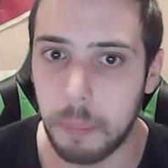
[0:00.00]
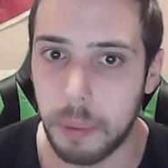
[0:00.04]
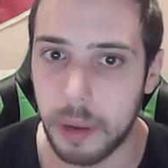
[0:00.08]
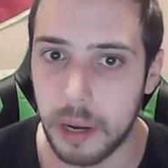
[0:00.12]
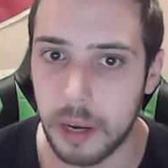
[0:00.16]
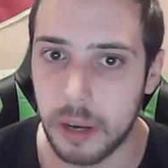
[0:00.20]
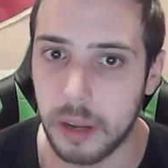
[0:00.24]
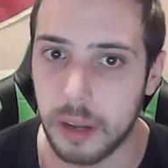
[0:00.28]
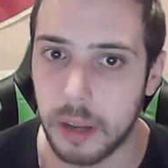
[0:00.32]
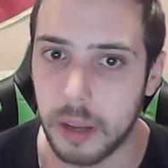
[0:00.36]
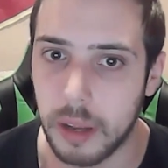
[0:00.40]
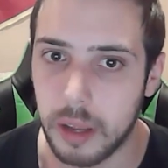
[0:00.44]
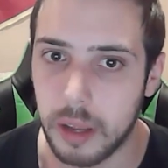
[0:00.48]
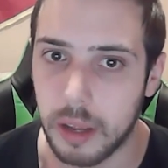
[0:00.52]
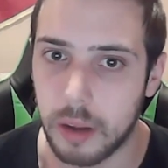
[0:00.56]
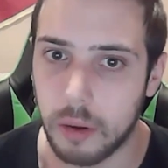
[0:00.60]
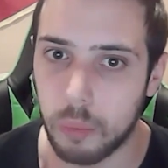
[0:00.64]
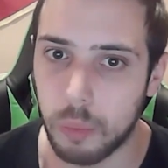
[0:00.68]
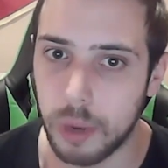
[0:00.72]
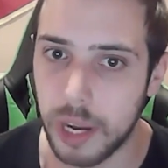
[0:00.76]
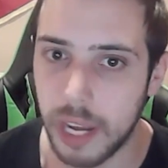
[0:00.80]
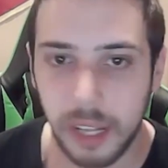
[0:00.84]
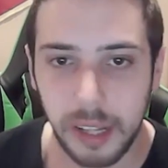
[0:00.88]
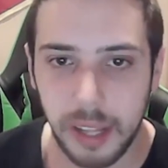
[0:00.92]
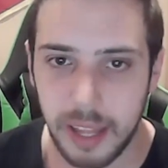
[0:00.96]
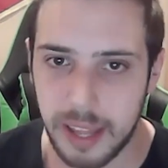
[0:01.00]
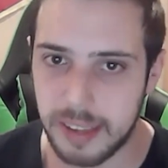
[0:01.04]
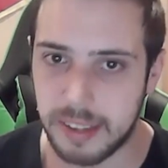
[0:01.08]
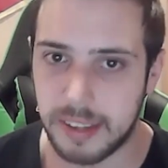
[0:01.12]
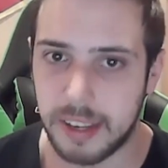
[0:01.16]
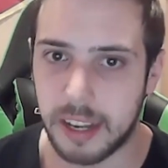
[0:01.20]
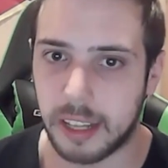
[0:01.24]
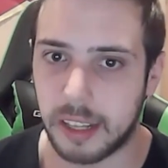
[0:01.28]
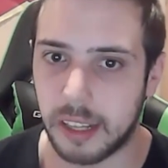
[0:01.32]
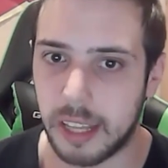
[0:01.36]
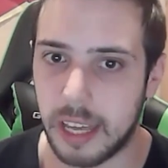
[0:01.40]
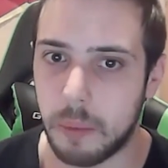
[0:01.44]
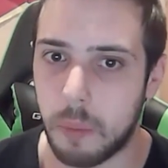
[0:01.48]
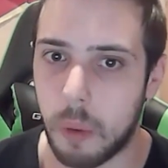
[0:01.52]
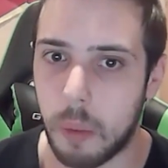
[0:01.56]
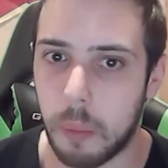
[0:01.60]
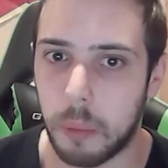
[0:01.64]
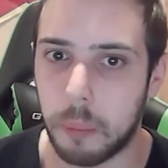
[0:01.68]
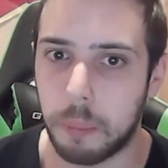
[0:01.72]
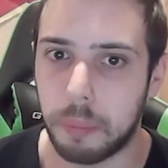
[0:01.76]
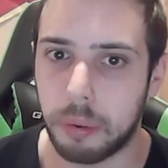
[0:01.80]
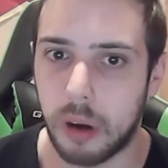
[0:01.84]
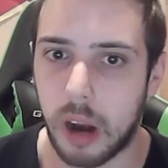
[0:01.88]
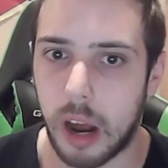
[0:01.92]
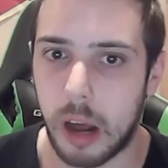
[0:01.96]
But realistically, what will
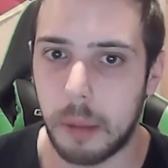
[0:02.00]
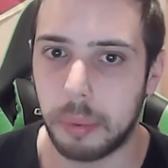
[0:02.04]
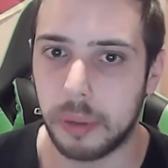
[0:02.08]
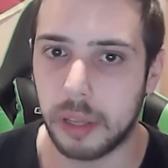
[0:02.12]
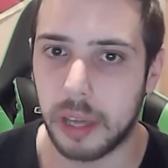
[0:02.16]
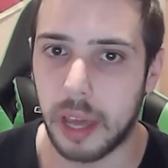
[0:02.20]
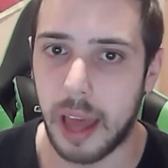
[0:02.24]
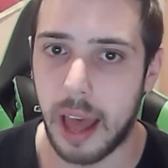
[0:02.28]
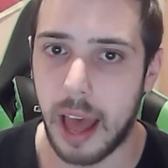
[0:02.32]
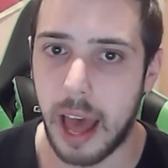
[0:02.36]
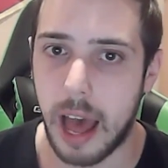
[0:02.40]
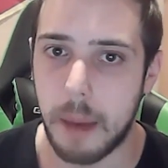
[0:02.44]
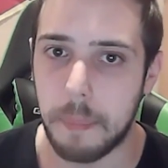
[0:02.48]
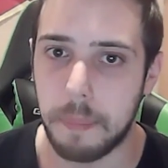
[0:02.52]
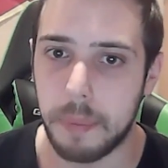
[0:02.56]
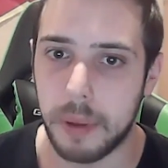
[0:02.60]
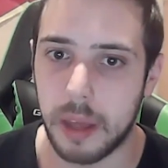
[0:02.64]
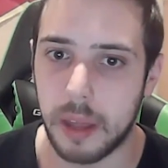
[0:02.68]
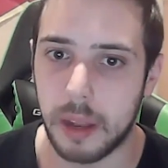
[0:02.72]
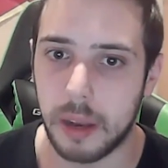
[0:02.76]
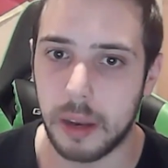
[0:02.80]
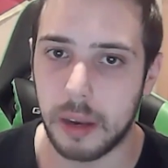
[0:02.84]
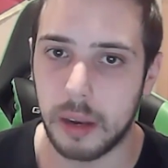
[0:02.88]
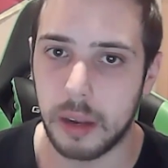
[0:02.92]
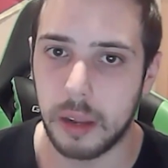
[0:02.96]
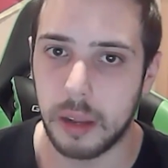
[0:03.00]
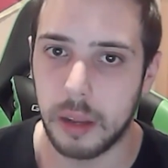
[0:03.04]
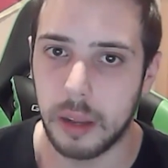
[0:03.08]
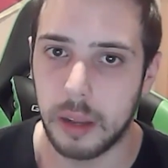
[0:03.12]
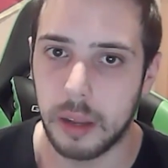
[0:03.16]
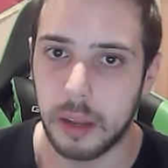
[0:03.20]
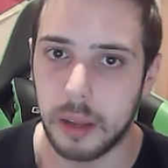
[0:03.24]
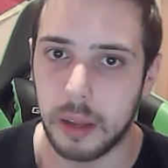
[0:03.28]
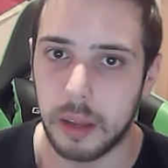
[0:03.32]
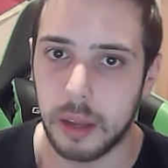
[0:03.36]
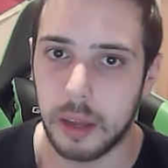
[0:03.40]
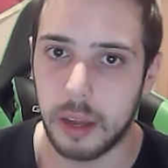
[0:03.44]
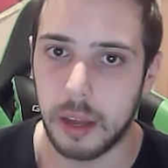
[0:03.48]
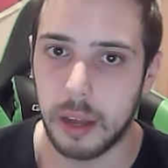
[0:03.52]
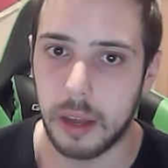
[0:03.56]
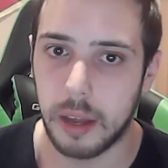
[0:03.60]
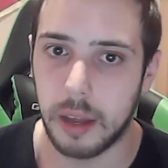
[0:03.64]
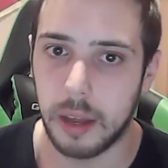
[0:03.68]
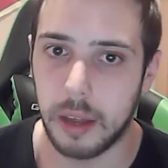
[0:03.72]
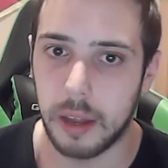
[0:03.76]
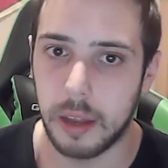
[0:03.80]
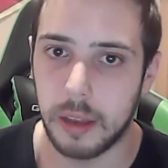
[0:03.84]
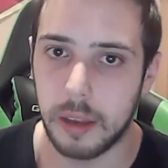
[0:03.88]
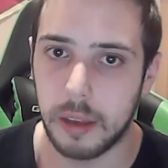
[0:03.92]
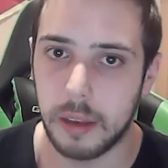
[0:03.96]
probably happen
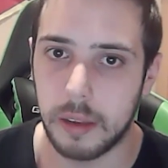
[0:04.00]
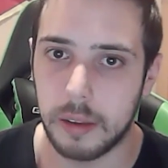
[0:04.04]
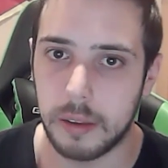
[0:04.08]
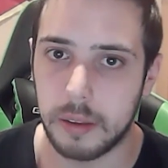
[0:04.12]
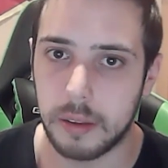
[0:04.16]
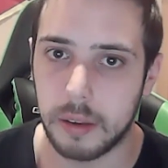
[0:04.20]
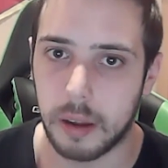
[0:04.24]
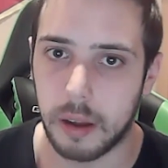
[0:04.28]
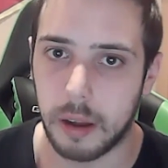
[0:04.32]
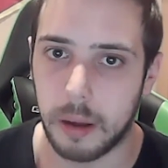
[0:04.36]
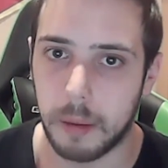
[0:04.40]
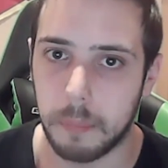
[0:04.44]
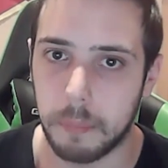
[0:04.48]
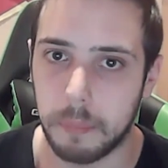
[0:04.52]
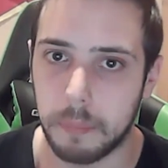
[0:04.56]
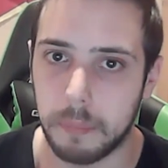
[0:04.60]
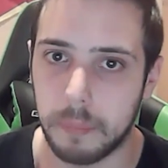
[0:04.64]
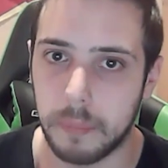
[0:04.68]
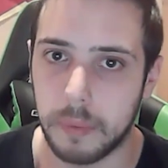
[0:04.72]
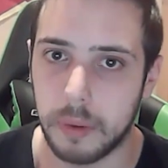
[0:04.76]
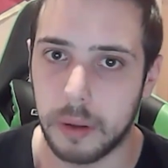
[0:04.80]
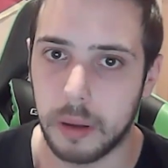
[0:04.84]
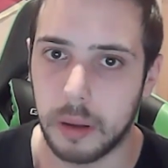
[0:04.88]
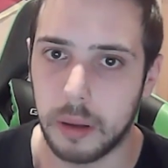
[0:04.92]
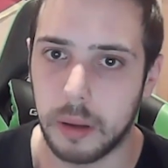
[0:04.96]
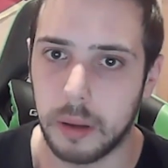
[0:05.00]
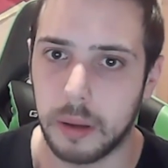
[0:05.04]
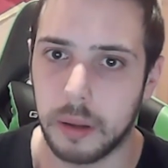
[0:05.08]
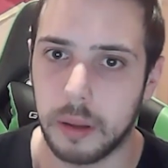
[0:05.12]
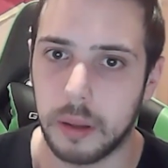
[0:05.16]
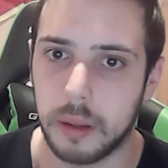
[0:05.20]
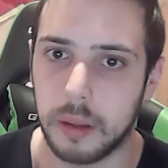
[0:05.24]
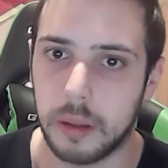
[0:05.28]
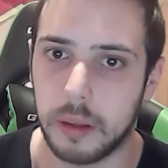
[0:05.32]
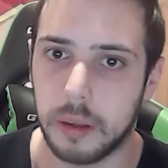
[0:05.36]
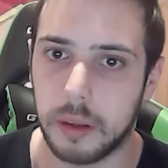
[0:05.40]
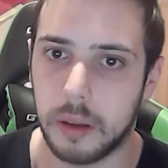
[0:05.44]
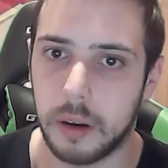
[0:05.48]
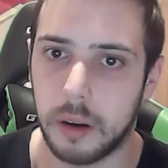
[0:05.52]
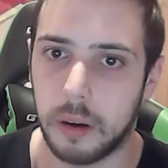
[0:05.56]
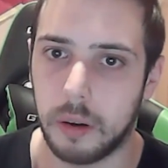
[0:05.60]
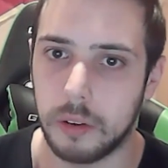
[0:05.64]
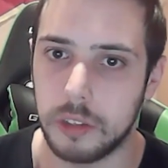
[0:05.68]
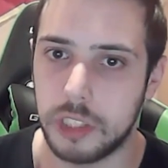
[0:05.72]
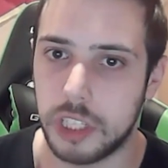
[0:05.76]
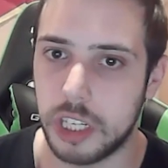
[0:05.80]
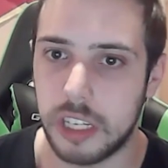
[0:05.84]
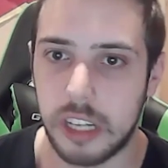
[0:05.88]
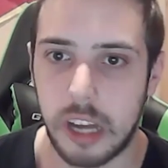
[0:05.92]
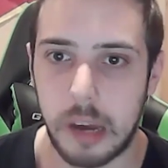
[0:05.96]
is, you know,
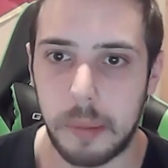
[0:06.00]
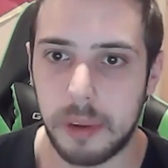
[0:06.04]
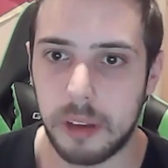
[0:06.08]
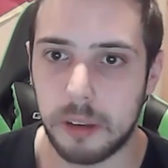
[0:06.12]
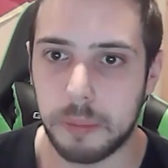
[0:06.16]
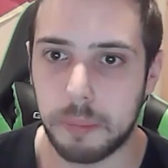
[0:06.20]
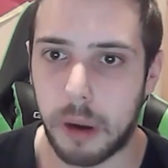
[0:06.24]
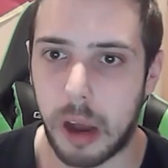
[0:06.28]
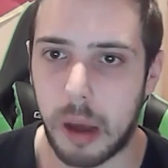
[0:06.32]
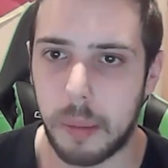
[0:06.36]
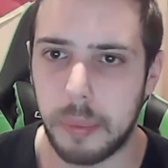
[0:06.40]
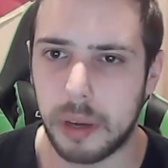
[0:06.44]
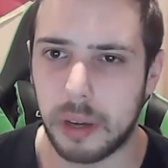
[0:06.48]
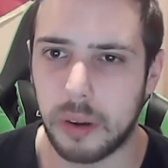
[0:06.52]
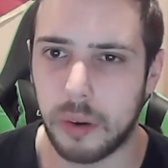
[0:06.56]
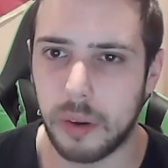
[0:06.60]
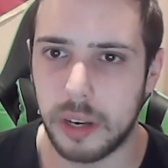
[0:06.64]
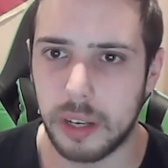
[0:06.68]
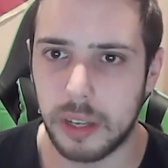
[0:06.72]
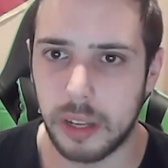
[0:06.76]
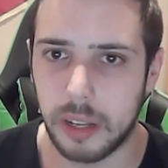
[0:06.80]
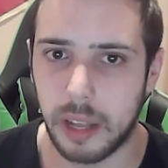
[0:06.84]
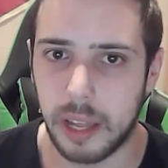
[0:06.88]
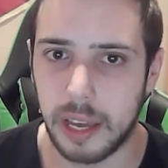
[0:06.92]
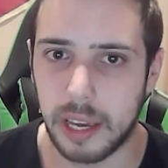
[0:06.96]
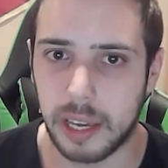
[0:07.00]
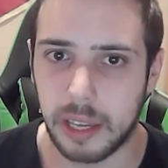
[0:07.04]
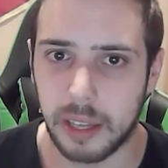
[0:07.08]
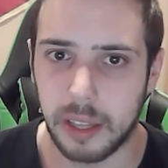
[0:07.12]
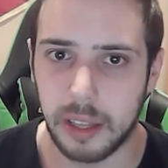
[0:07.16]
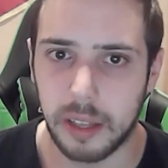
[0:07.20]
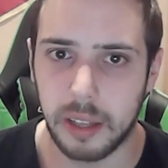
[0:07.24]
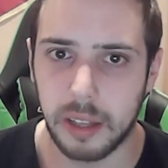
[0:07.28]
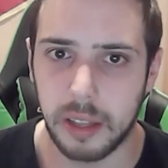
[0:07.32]
GW is probably going to, like,